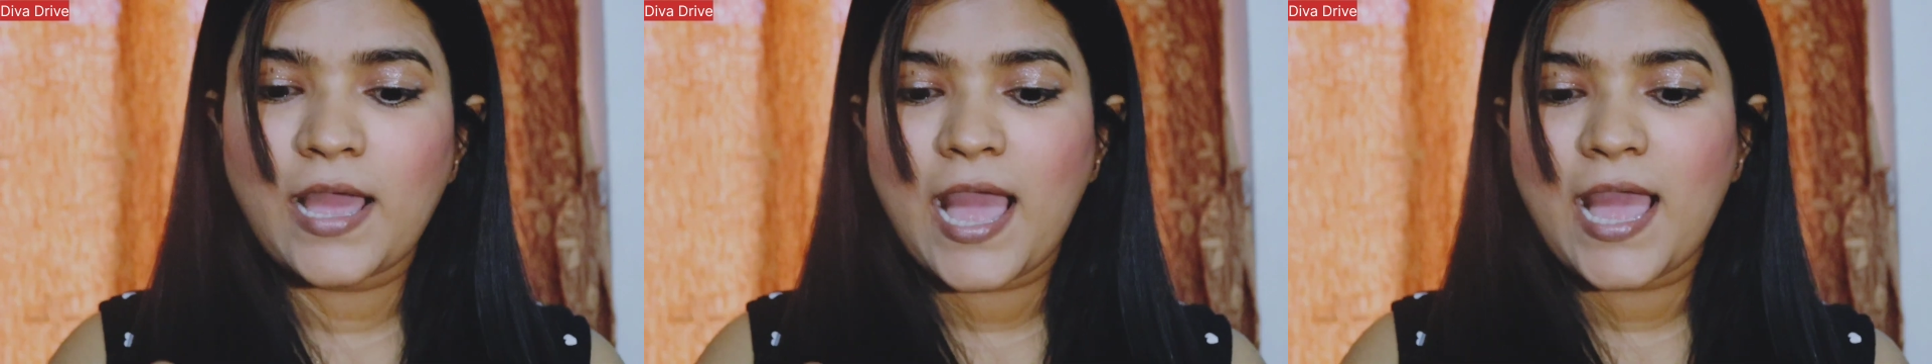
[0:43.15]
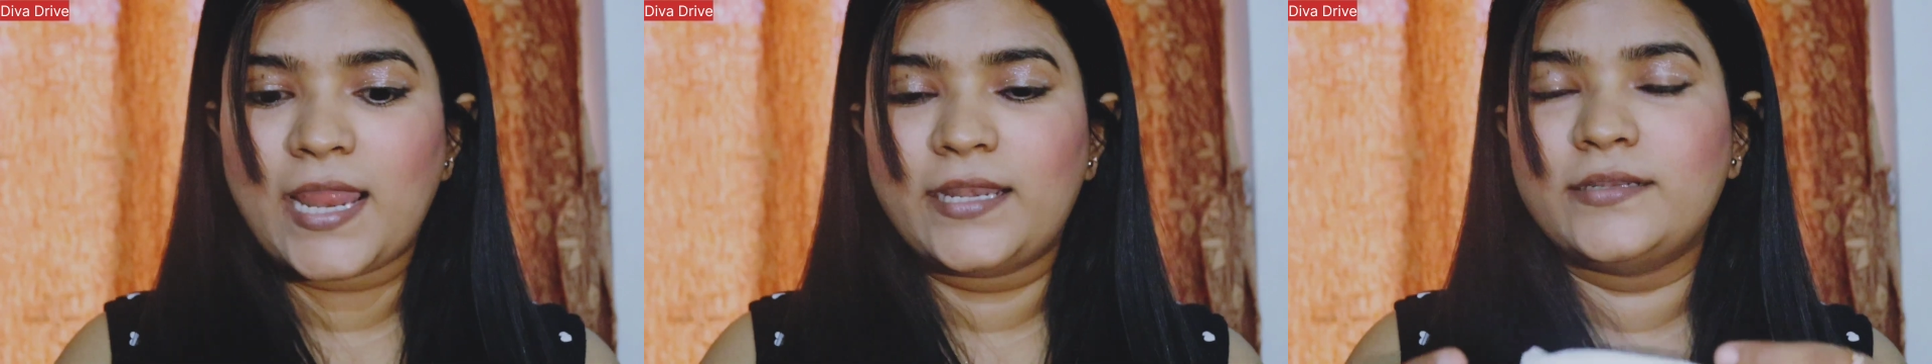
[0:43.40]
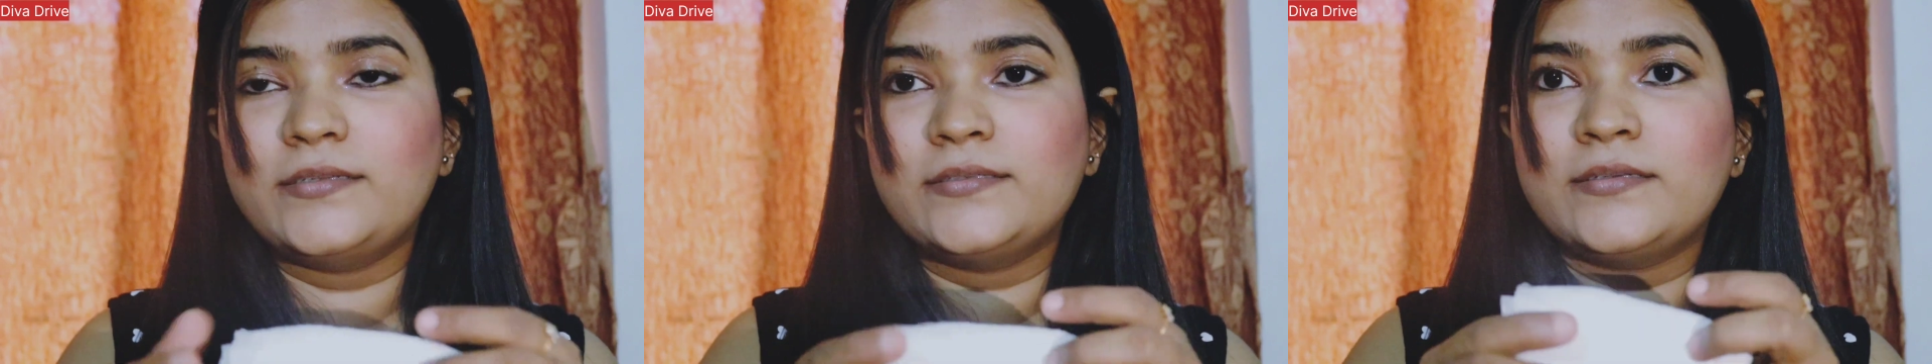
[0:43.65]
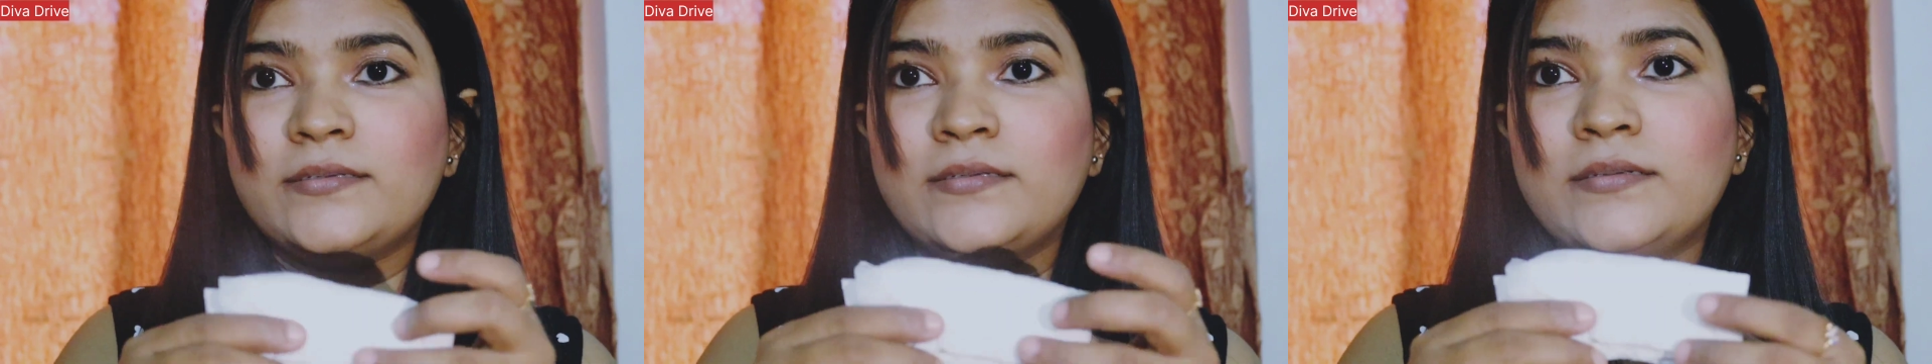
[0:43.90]
and
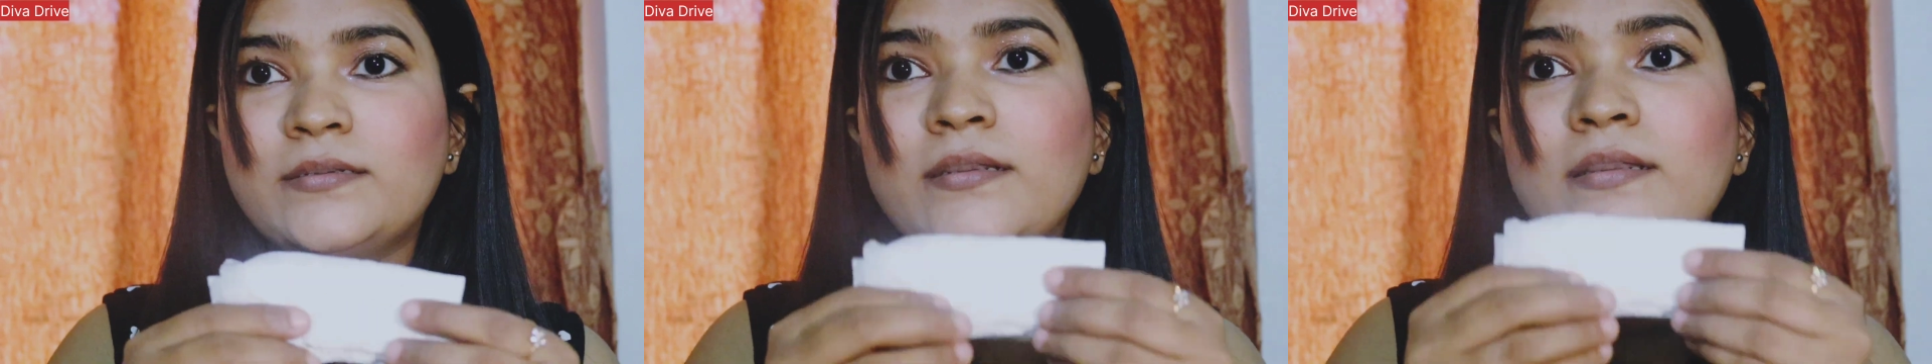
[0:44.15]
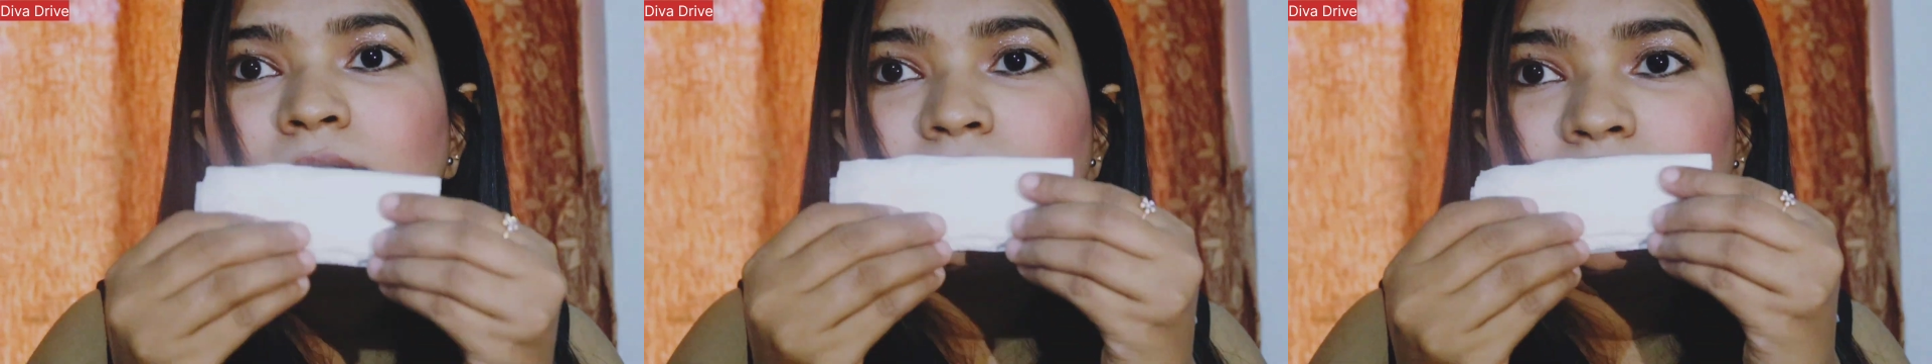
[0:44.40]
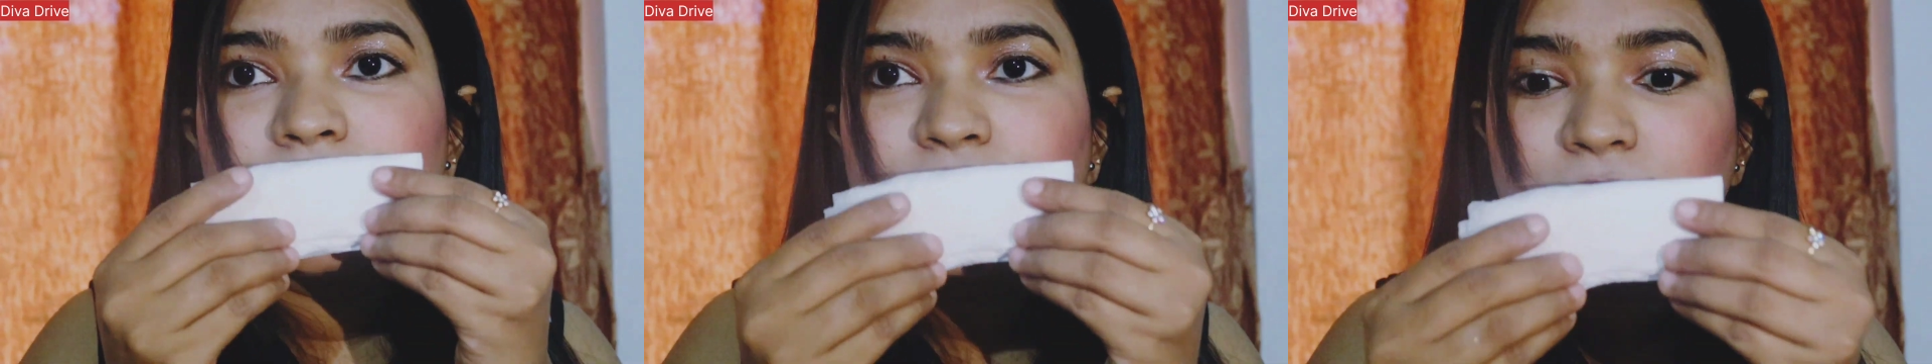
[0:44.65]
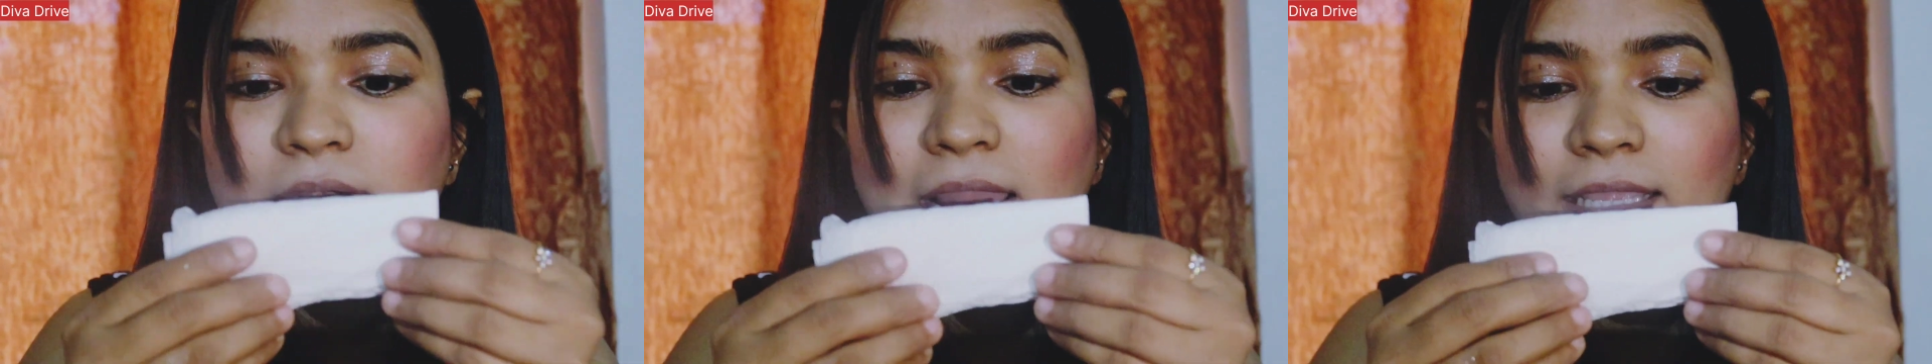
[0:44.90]

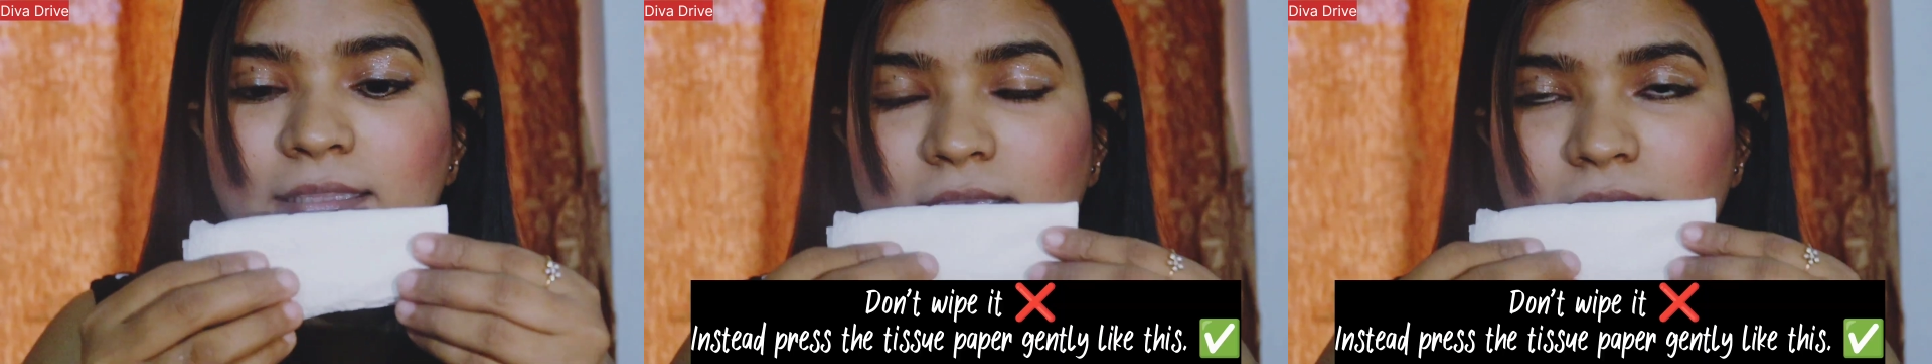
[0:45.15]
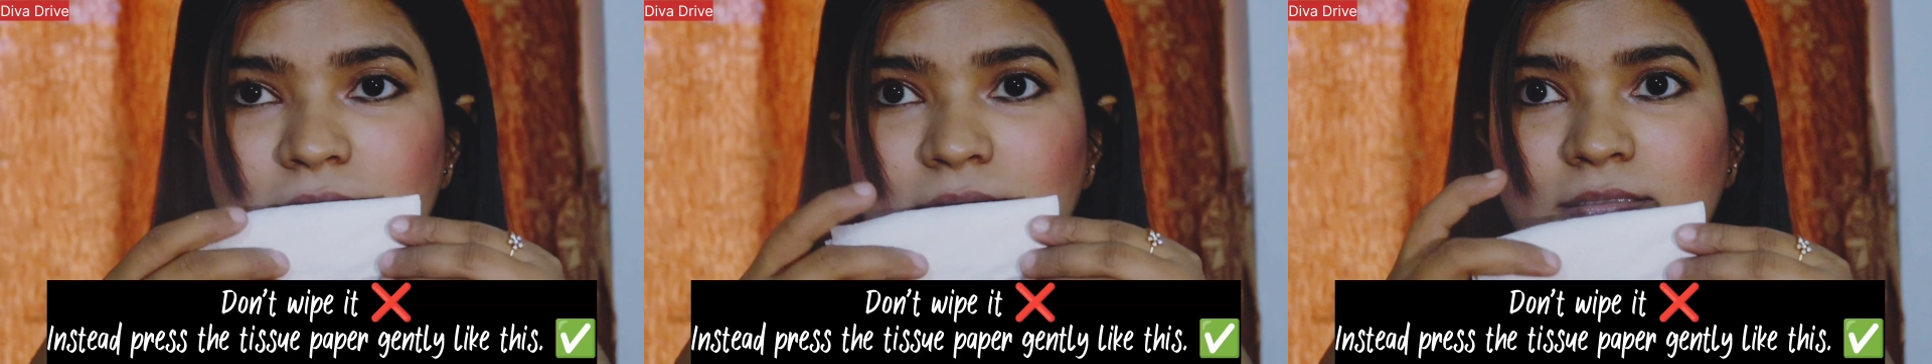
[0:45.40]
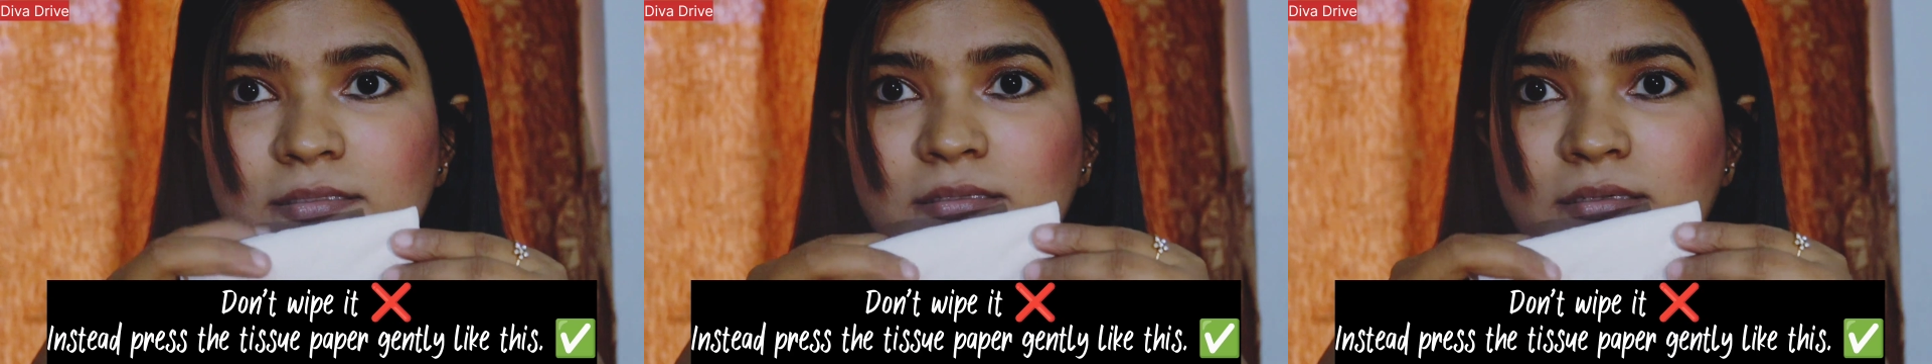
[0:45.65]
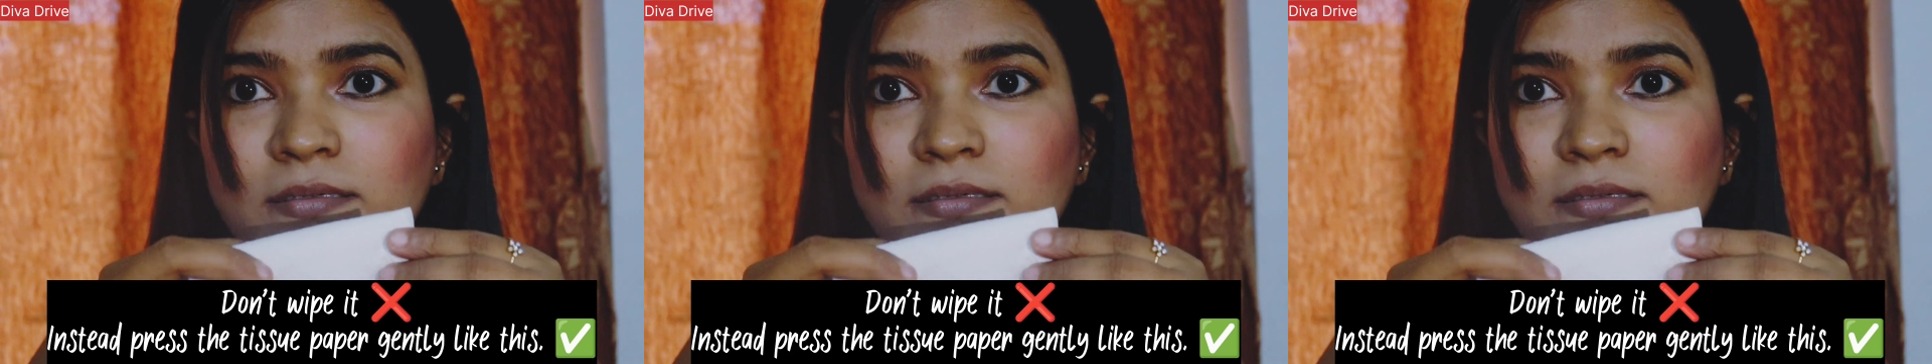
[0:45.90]
do it like this.